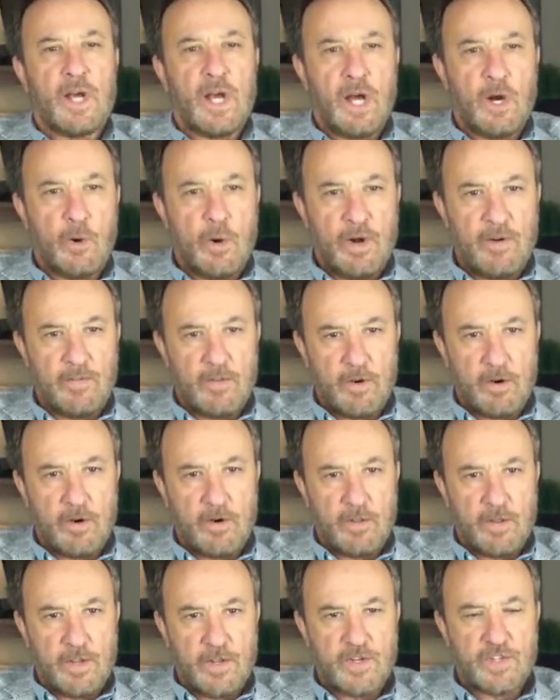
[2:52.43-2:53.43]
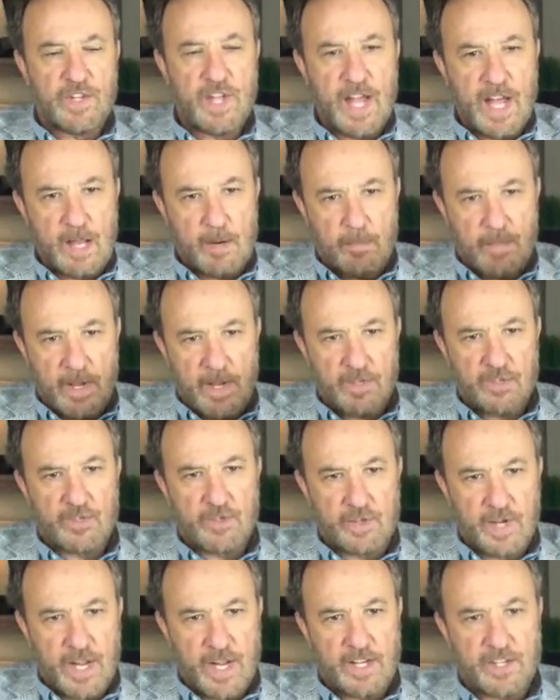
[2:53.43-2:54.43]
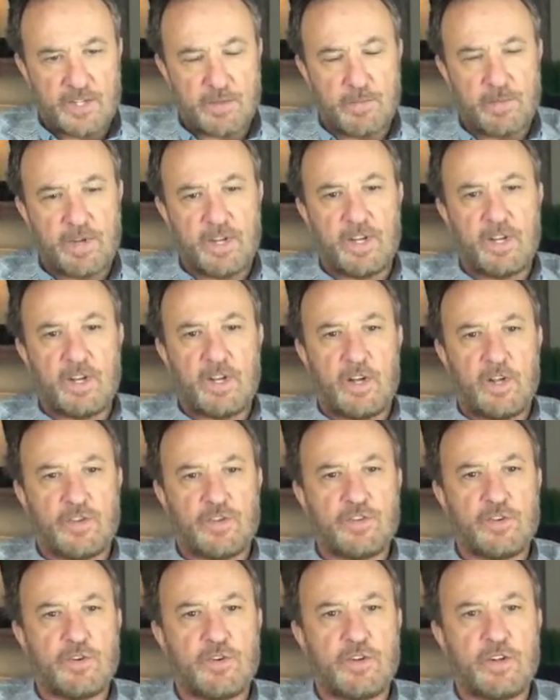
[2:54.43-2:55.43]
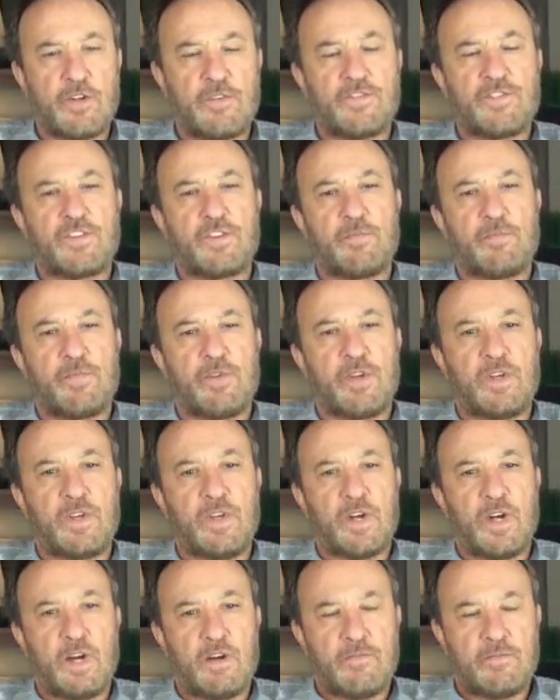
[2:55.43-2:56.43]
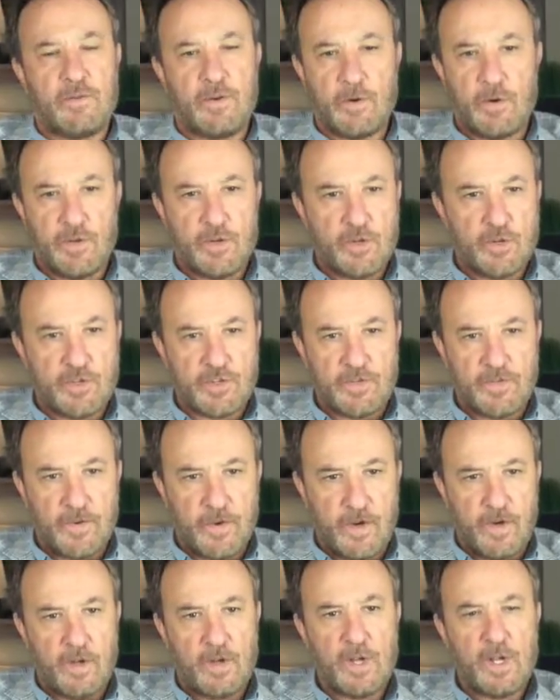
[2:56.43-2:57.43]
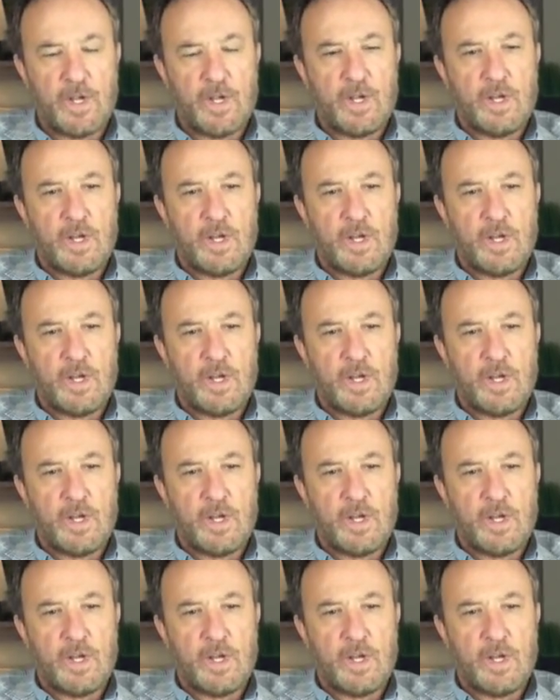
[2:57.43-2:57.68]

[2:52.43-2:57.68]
However, these non-benzodiazepine alternatives can be very useful,